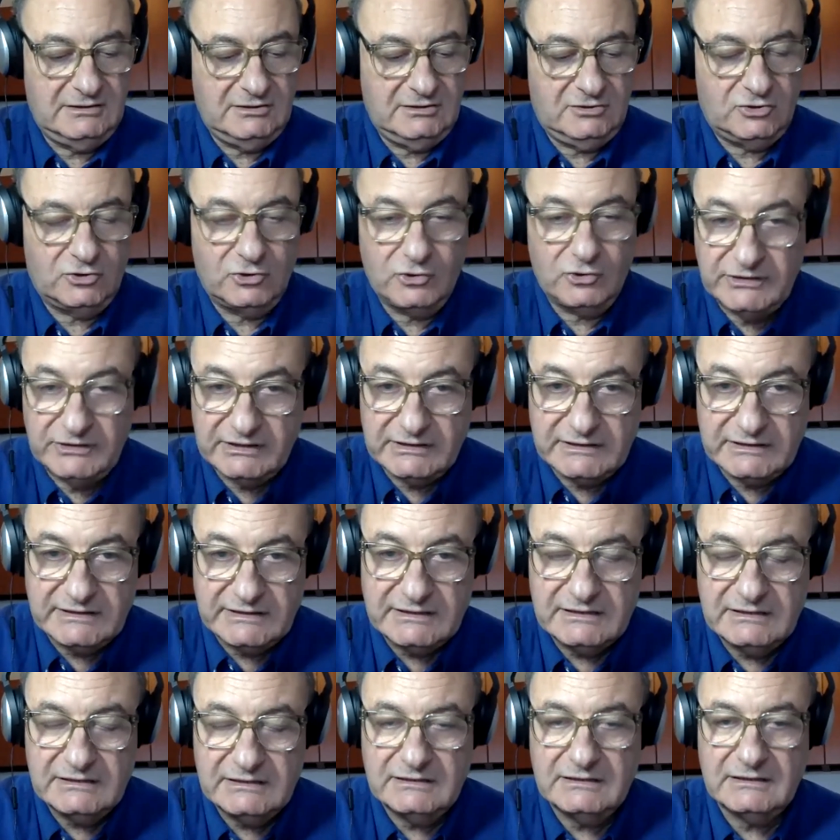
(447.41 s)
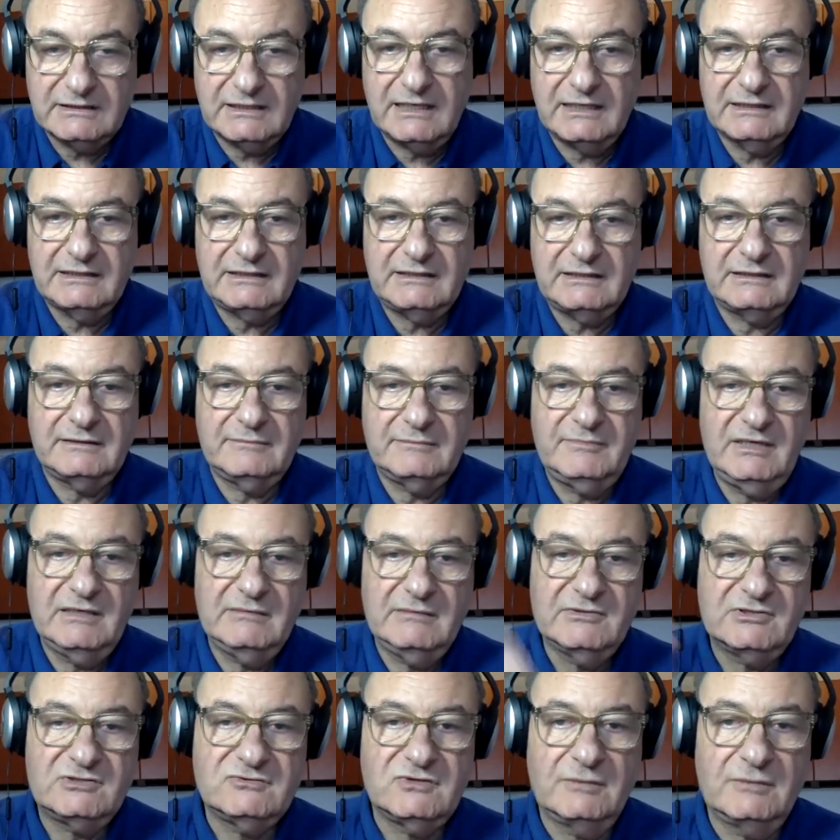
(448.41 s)
quarters like a big
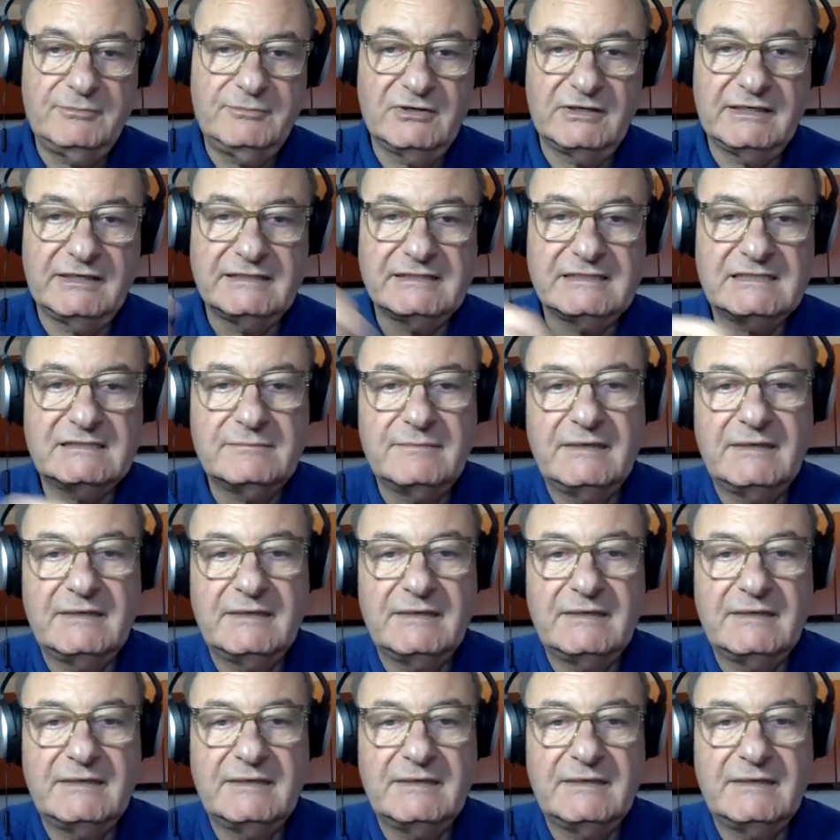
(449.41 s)
metropolis